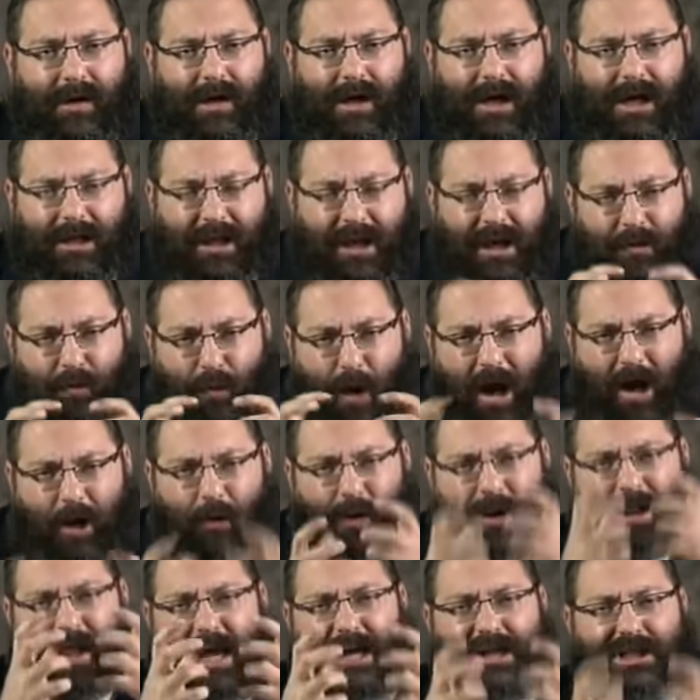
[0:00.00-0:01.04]
He didn't want a
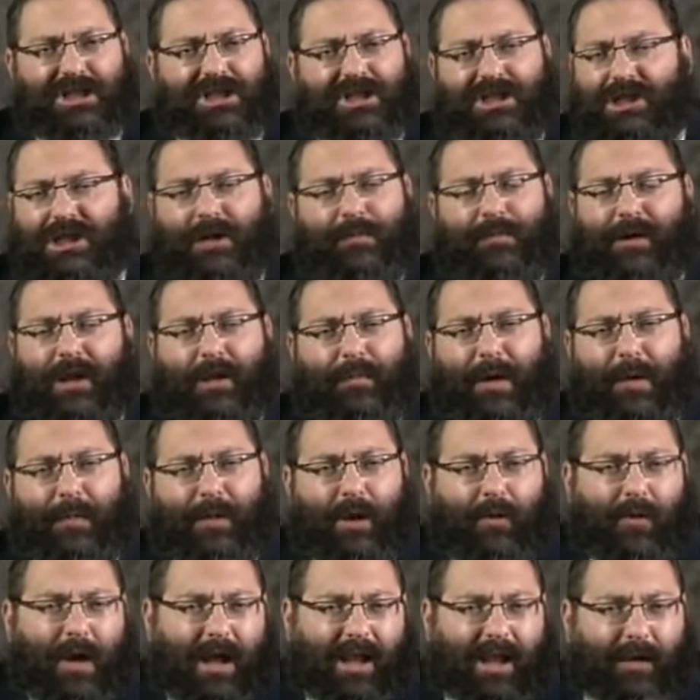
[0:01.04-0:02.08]
relationship with the
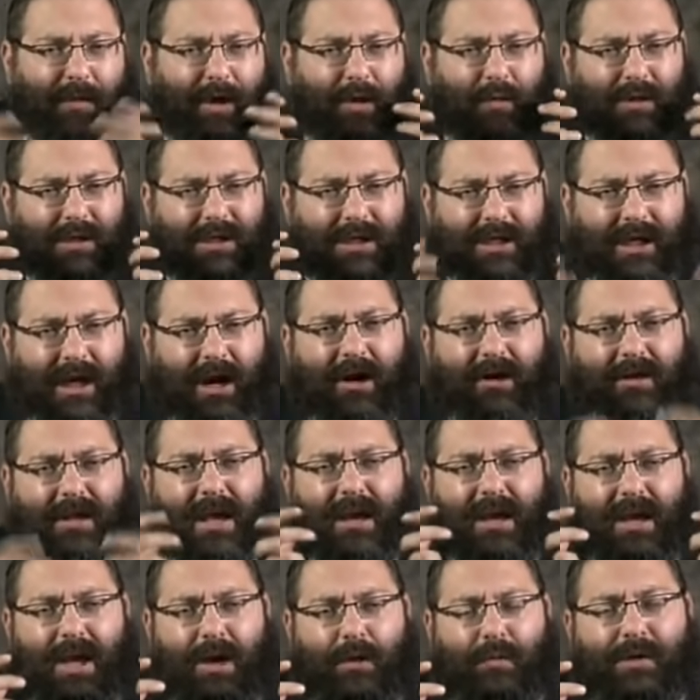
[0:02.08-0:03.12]
people around him. He was scared
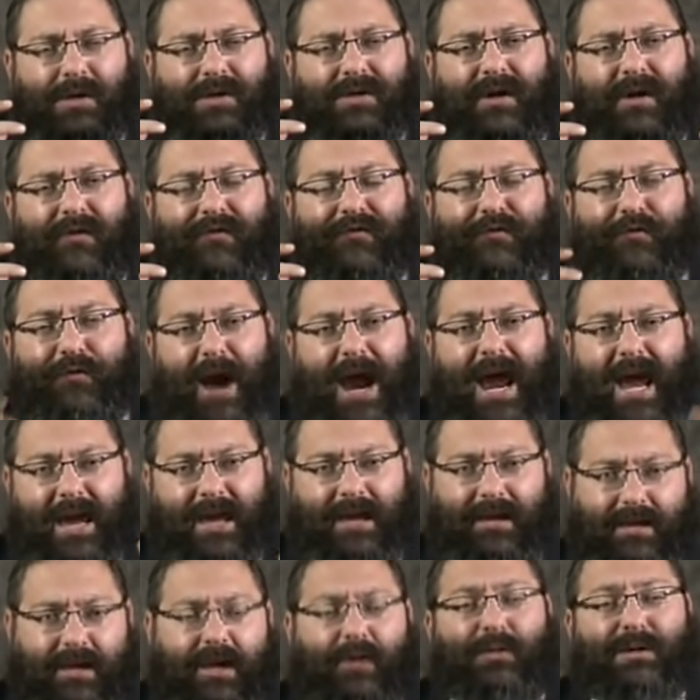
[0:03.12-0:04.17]
that he was
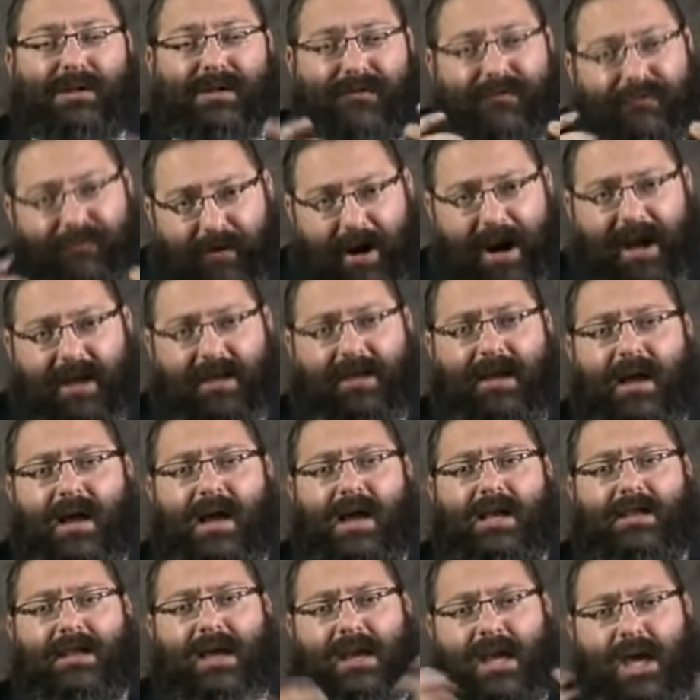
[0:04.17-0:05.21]
afraid. He was afraid
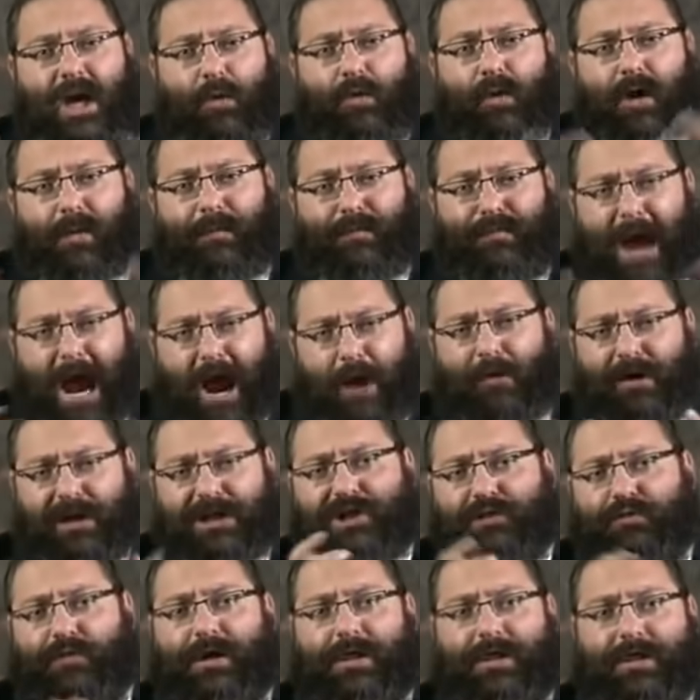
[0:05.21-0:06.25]
that he will
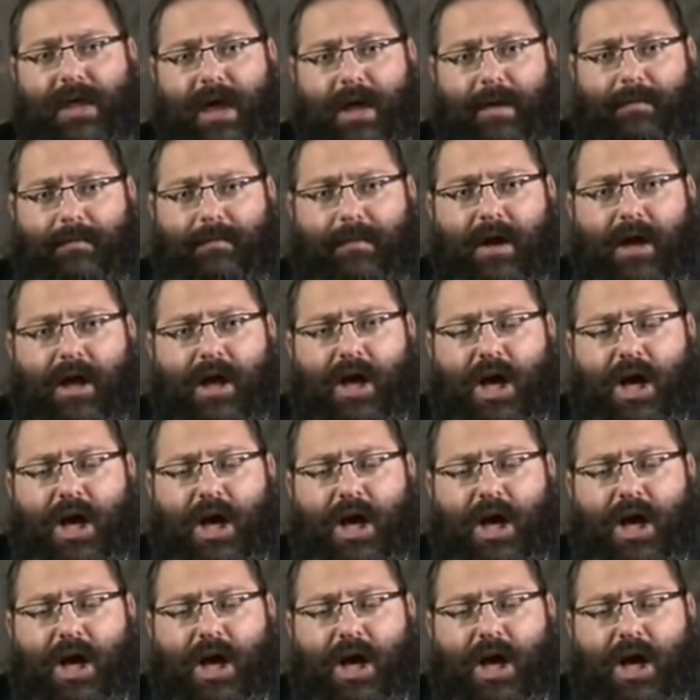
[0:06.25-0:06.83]
perish with them.